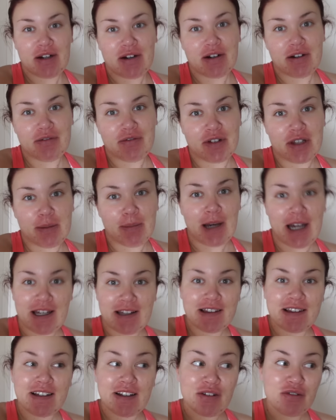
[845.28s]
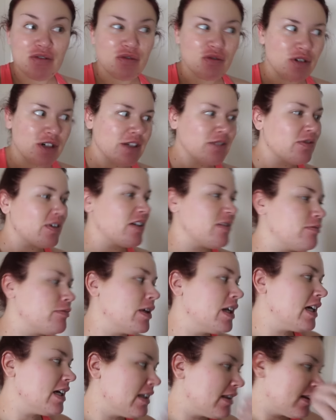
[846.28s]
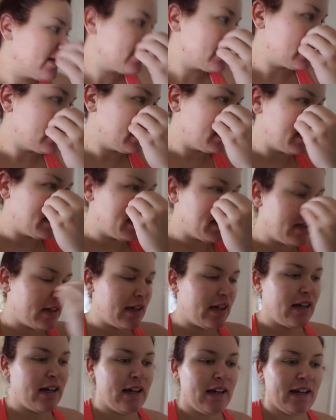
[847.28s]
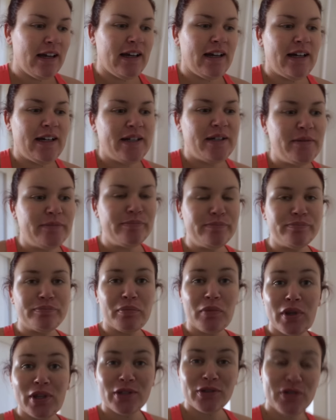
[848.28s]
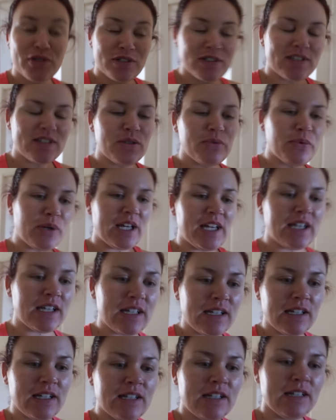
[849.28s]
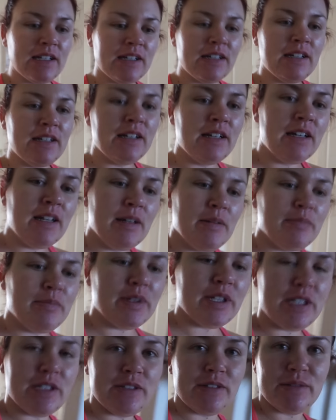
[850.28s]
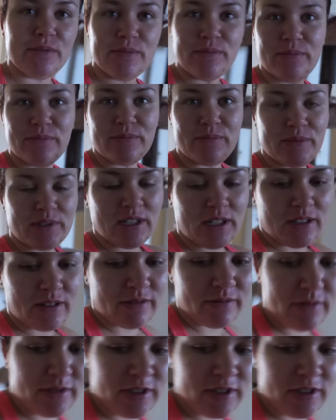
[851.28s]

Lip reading: her for the past like 45 minutes, so she's awake, but you know,